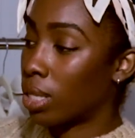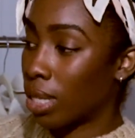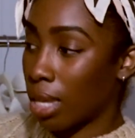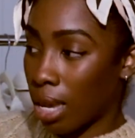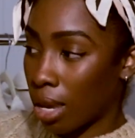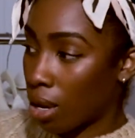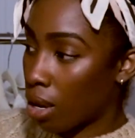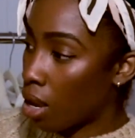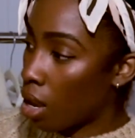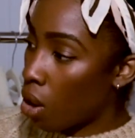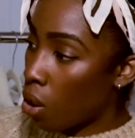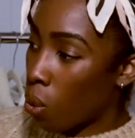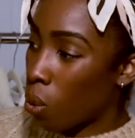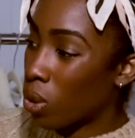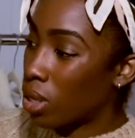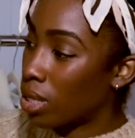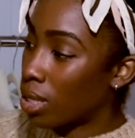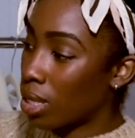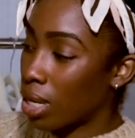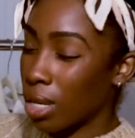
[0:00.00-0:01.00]
Like
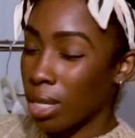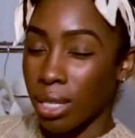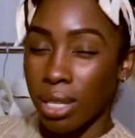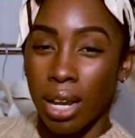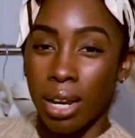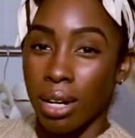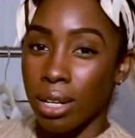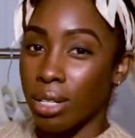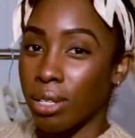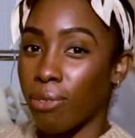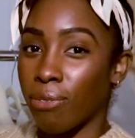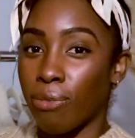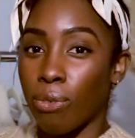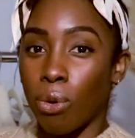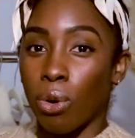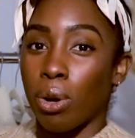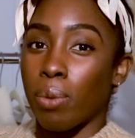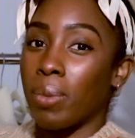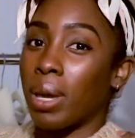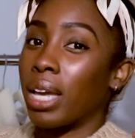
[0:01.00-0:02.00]
once things kind of deform,